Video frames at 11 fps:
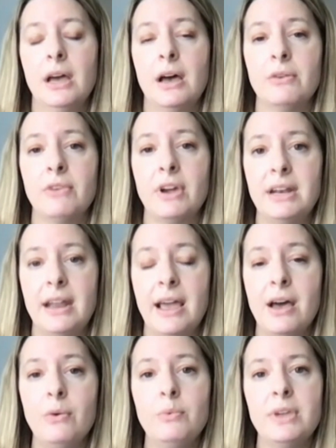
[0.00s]
Right
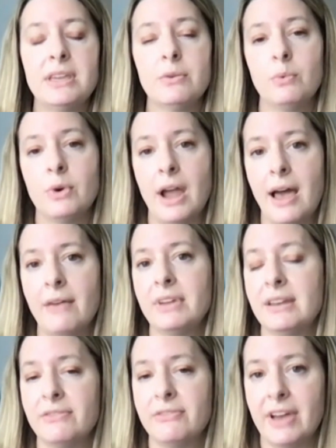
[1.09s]
now, we're having
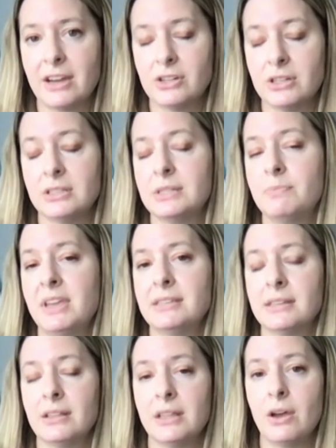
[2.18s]
infections
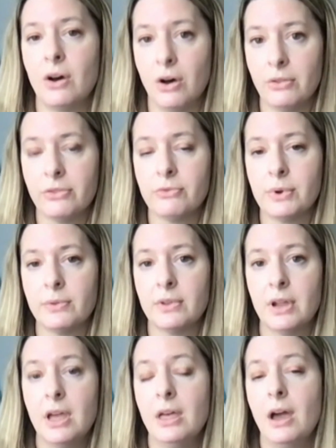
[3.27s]
basically all throughout
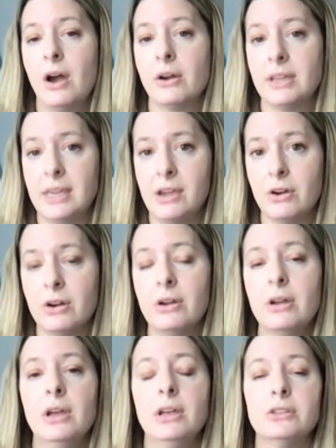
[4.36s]
our year,